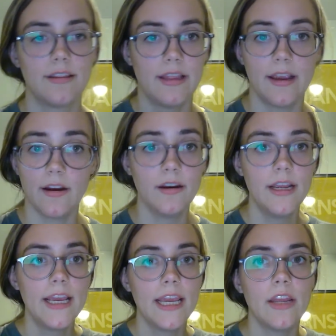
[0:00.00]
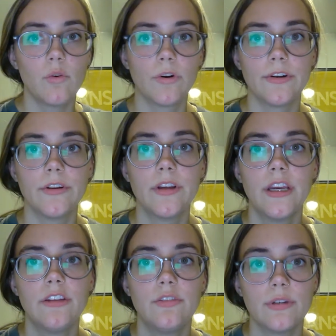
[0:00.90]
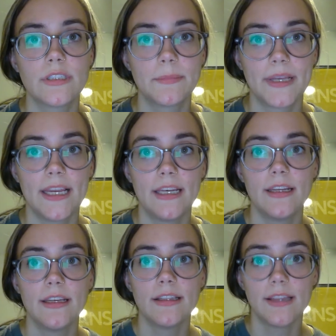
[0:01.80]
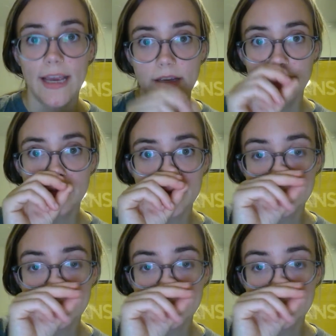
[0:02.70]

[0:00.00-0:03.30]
there in order to explain life.